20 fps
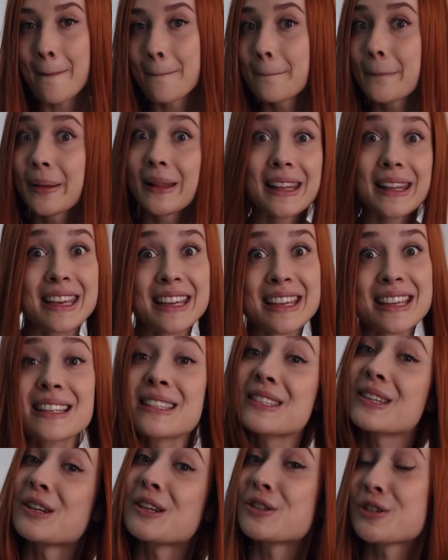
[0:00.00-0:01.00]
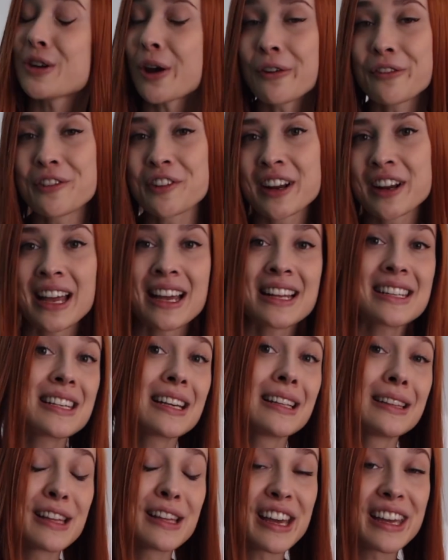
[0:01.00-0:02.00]
Please don't forget to
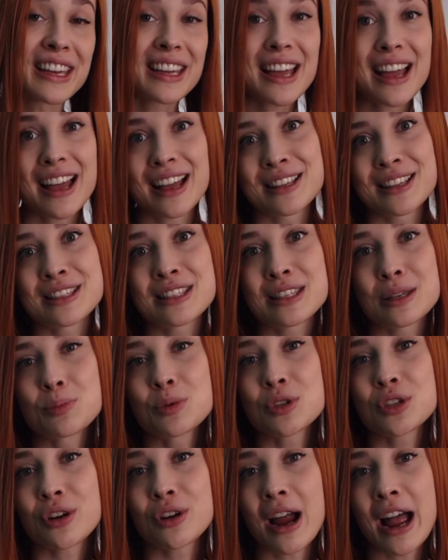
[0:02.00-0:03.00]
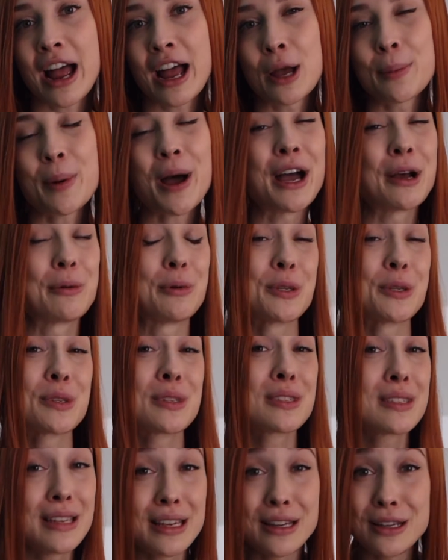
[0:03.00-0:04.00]
like and subscribe. I will
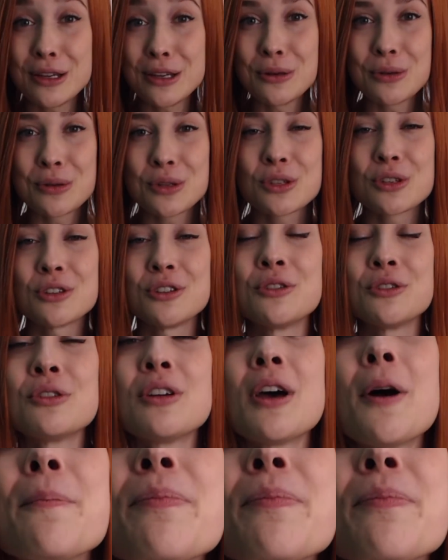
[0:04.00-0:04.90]
see you soon.